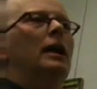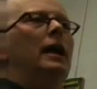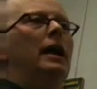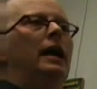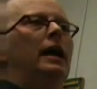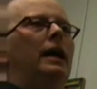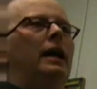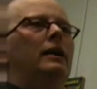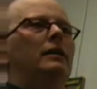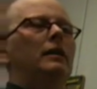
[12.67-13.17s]

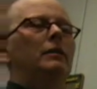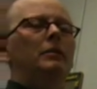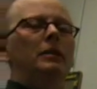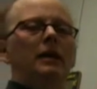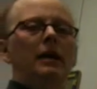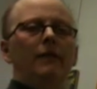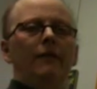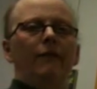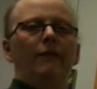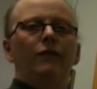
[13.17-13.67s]
And I'm
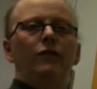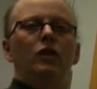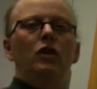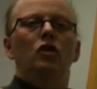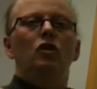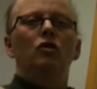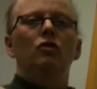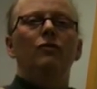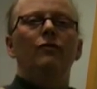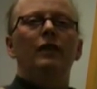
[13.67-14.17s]
going to have a
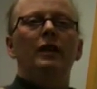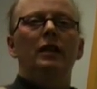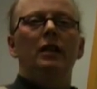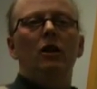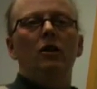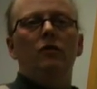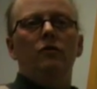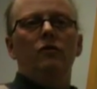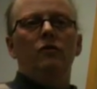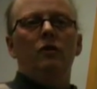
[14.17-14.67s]
few
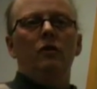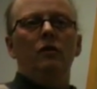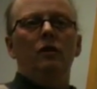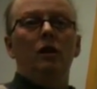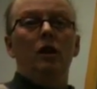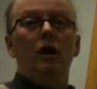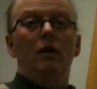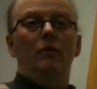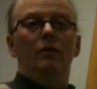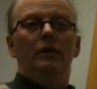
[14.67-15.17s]
videos to go
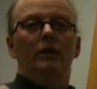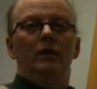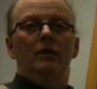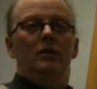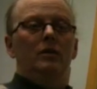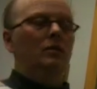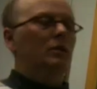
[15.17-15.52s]
along with this.